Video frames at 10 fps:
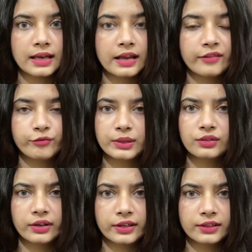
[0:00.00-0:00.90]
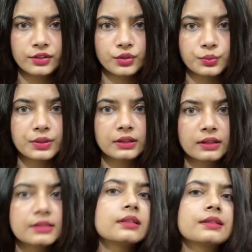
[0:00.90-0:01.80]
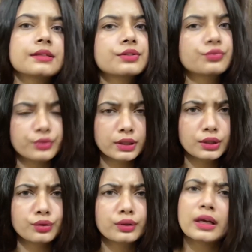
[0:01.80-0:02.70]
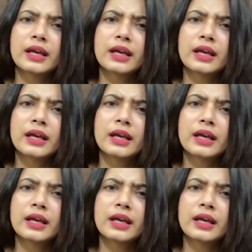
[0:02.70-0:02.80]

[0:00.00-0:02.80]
and I've been currently using this. This is really good.